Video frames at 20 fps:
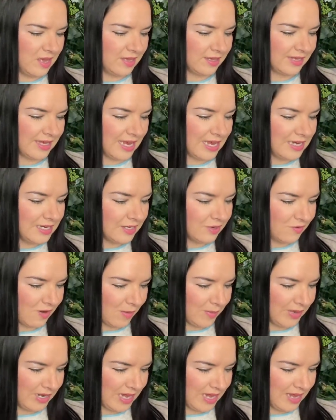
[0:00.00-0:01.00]
a
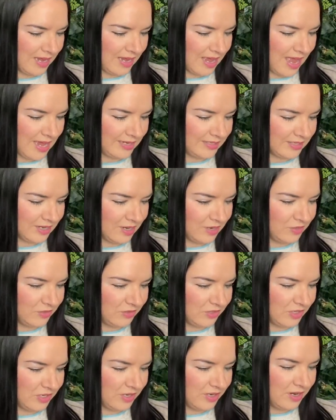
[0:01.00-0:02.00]
kilogram in here,
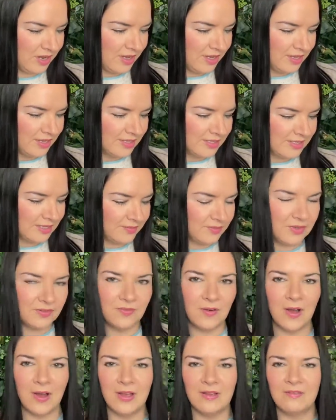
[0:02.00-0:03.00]

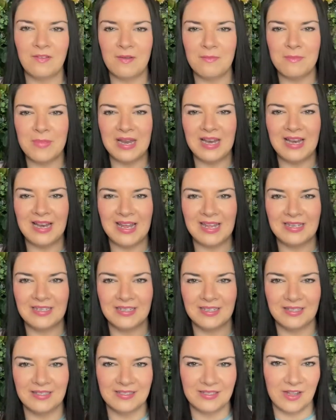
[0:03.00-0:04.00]
875
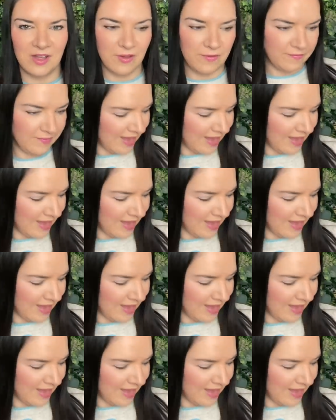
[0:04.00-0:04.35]
milliliters of